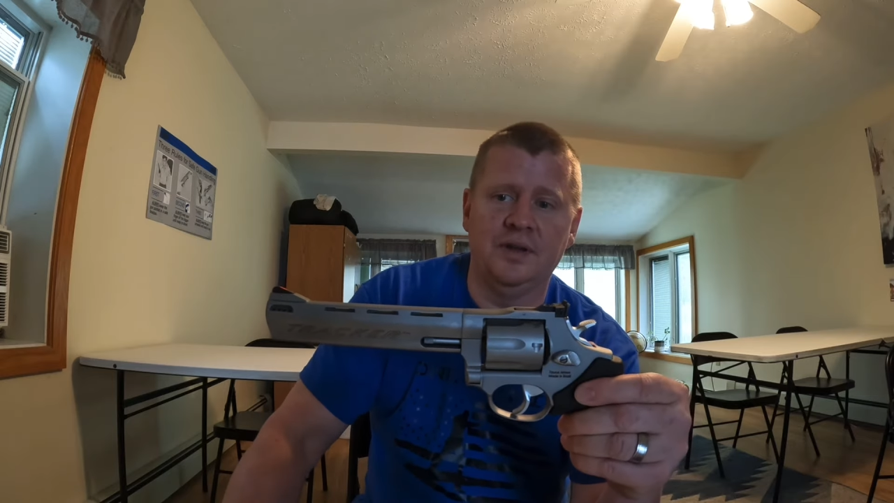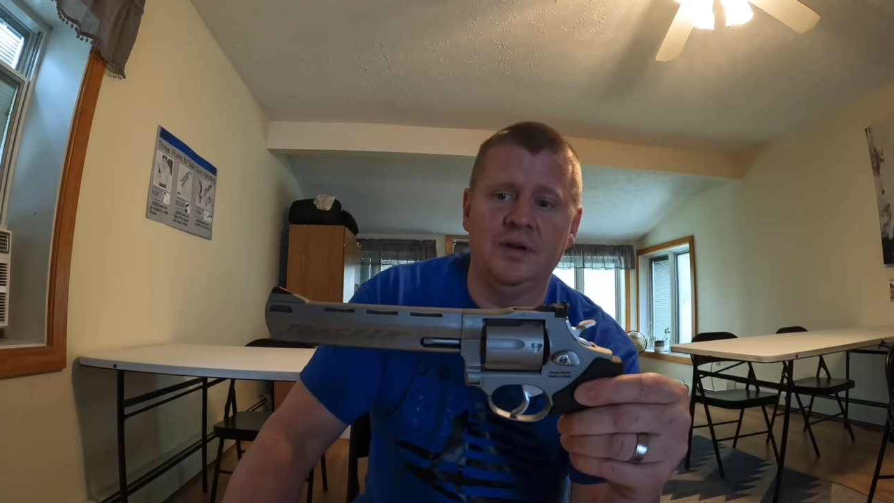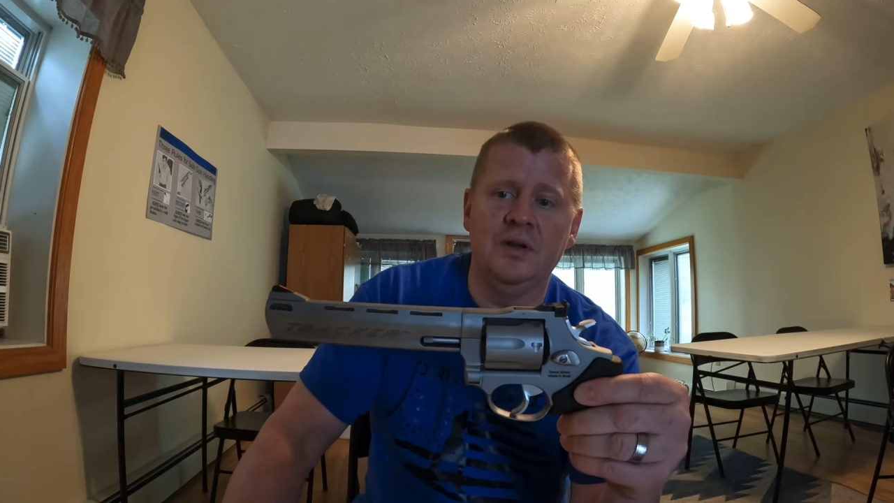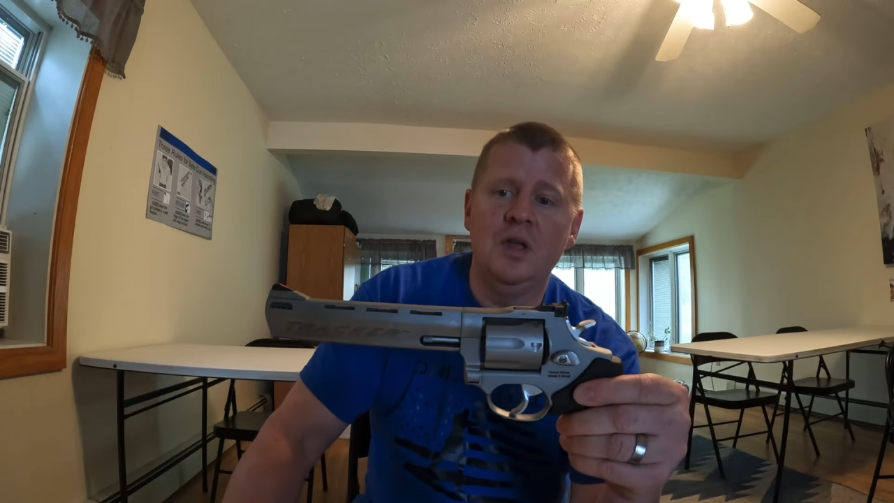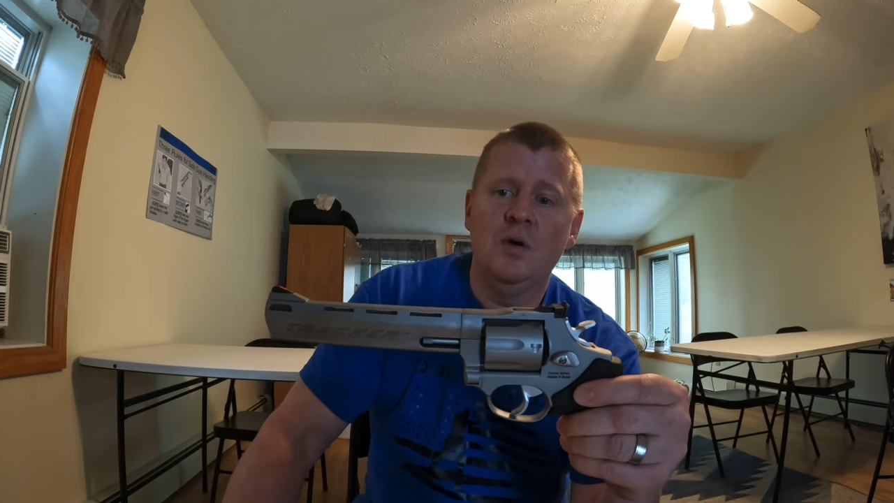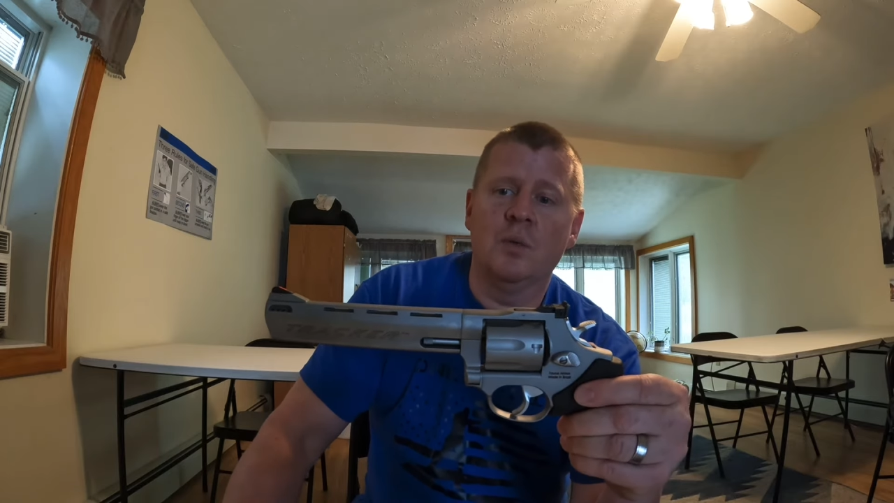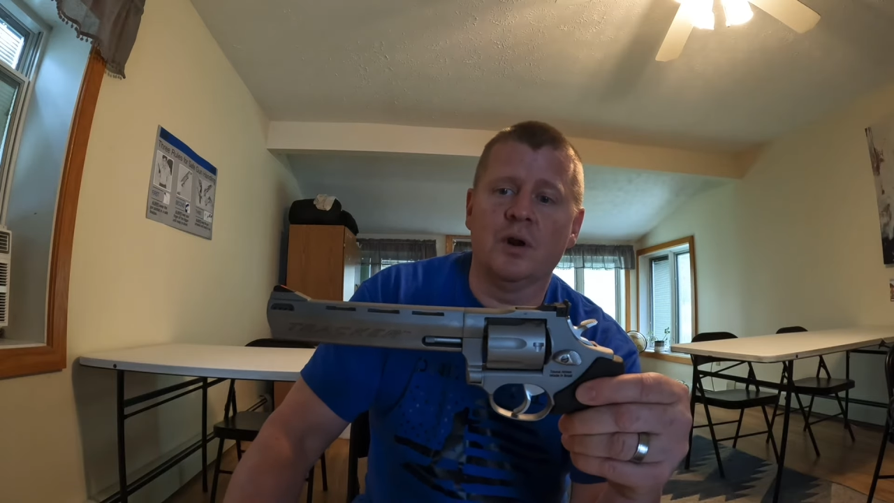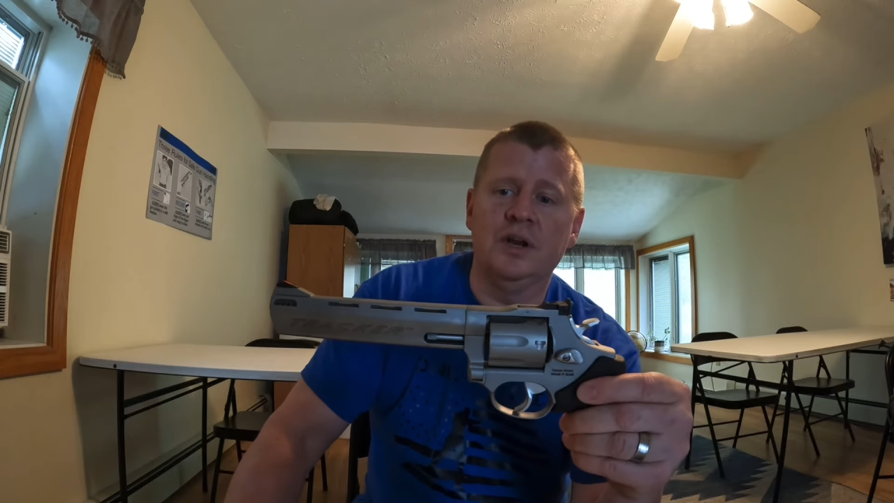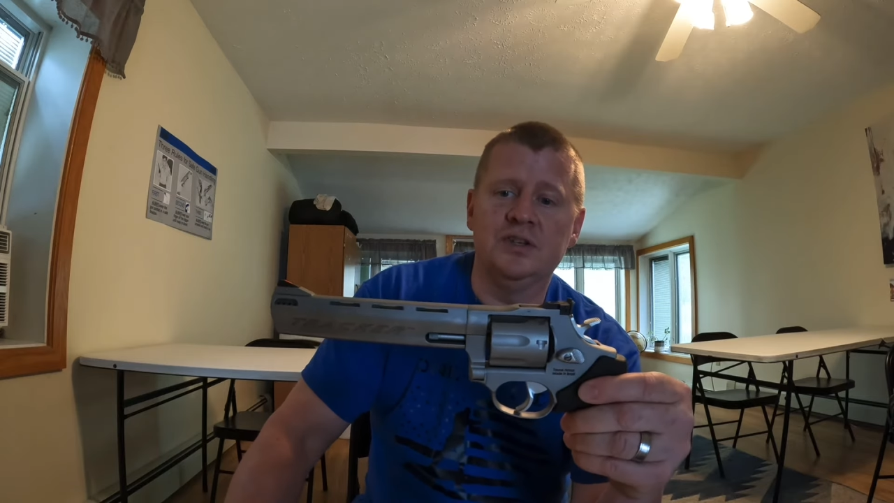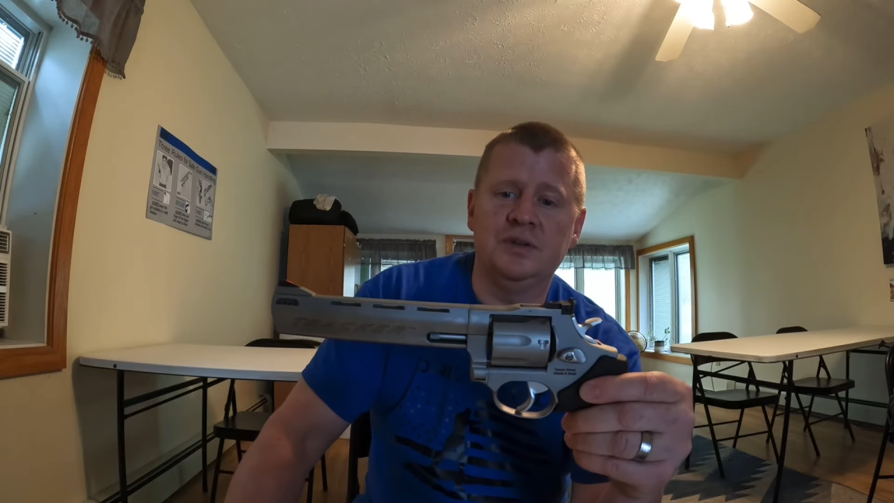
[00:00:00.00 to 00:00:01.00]
So
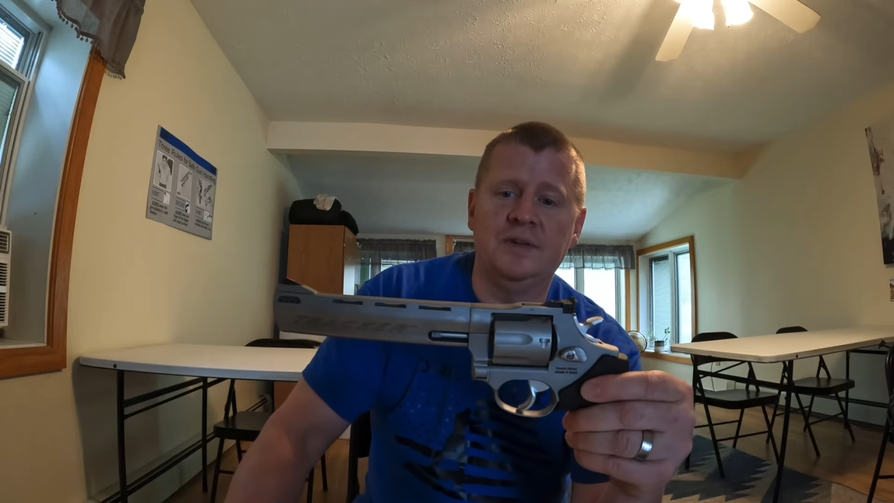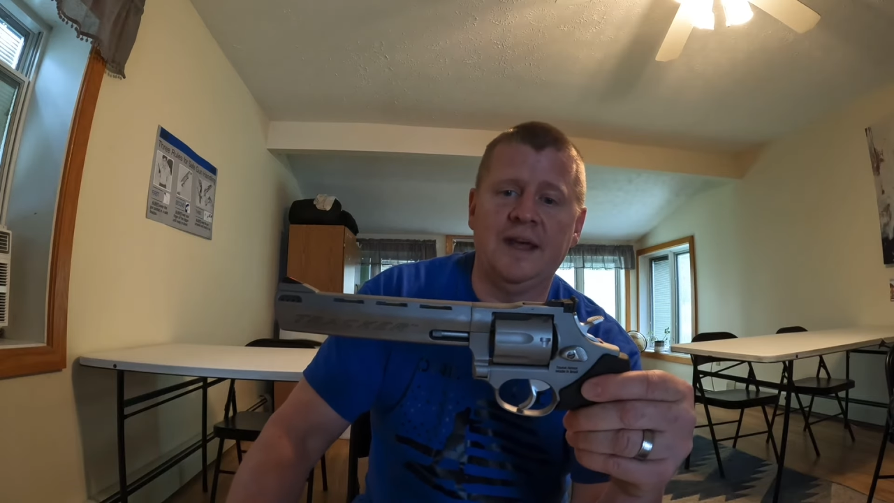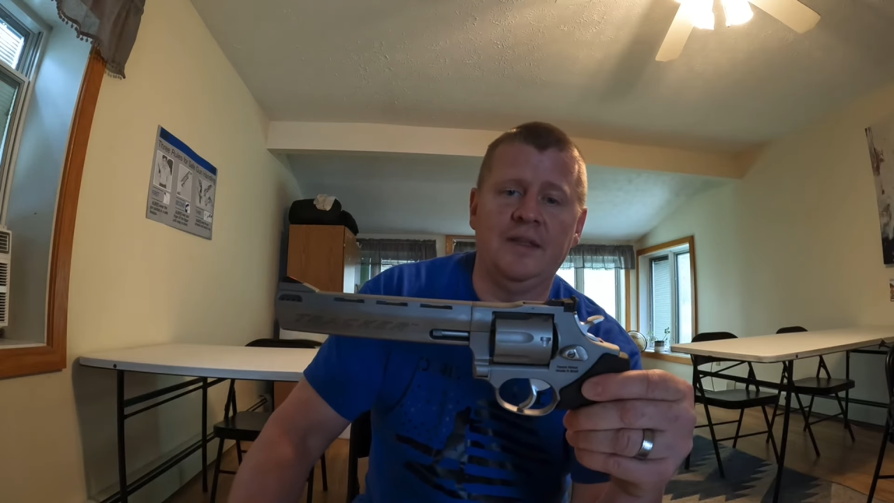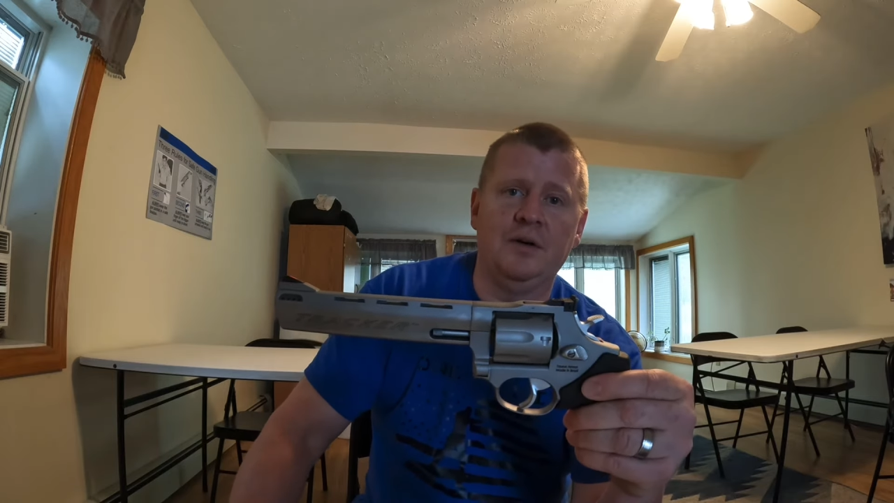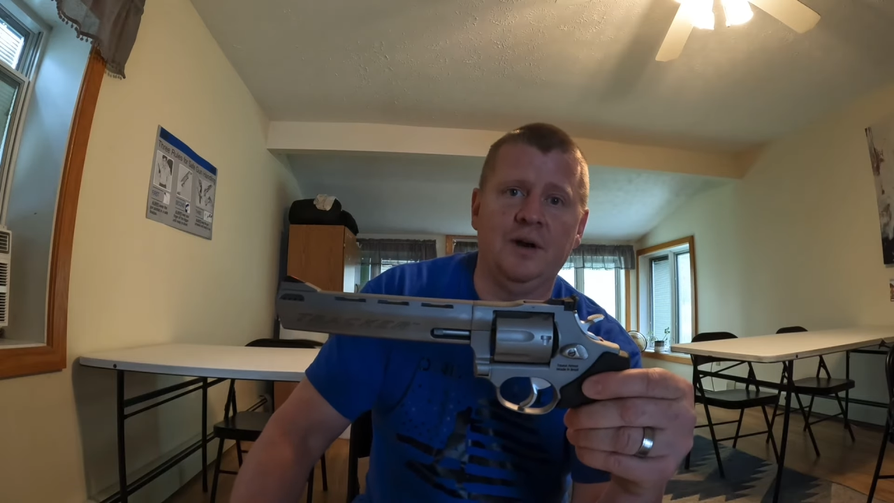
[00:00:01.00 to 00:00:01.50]
we're going to shoot that at